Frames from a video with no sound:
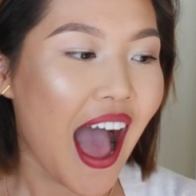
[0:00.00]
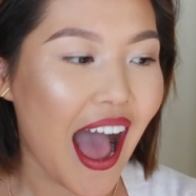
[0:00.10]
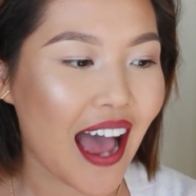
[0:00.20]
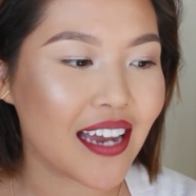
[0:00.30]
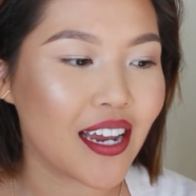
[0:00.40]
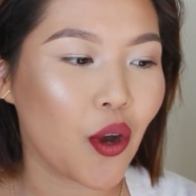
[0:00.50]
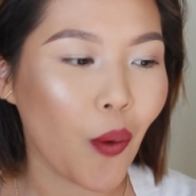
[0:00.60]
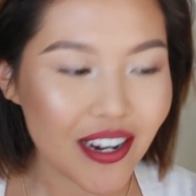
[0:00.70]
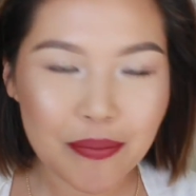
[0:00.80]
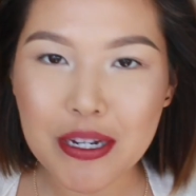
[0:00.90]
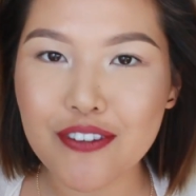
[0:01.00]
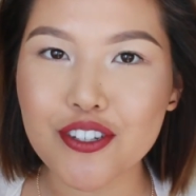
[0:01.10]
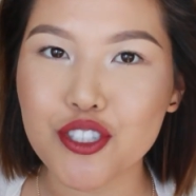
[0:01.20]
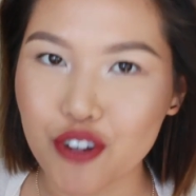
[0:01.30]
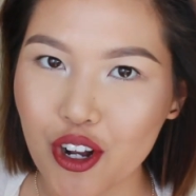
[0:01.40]
had quite a bit of
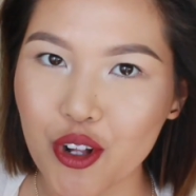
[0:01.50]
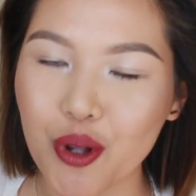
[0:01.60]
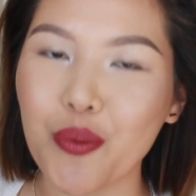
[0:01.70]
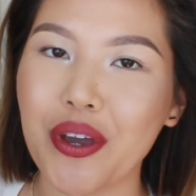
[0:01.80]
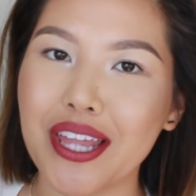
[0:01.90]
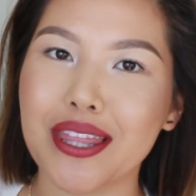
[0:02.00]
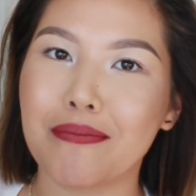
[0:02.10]
a struggle with